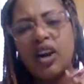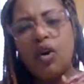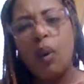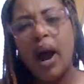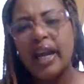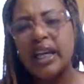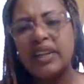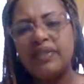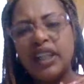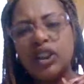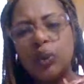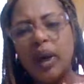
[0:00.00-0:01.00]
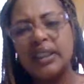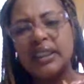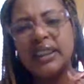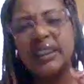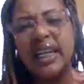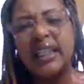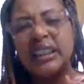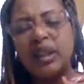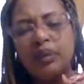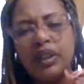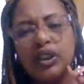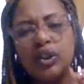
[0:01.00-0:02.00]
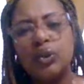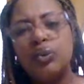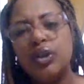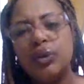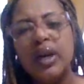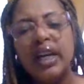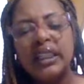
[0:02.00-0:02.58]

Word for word: quiet if they try to say something to you.